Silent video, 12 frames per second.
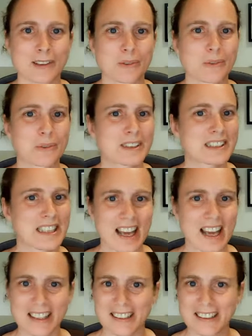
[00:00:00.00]
will
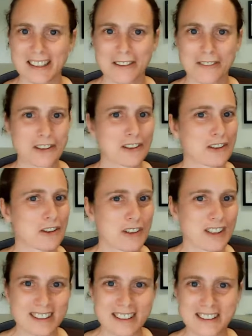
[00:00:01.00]
not give you the
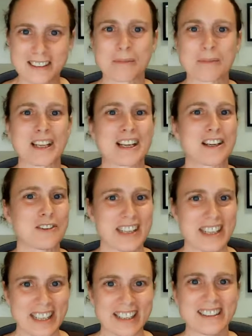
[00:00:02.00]
criticism that you
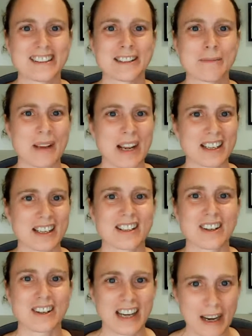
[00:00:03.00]
need to make
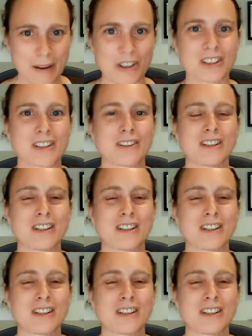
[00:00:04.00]
your game good.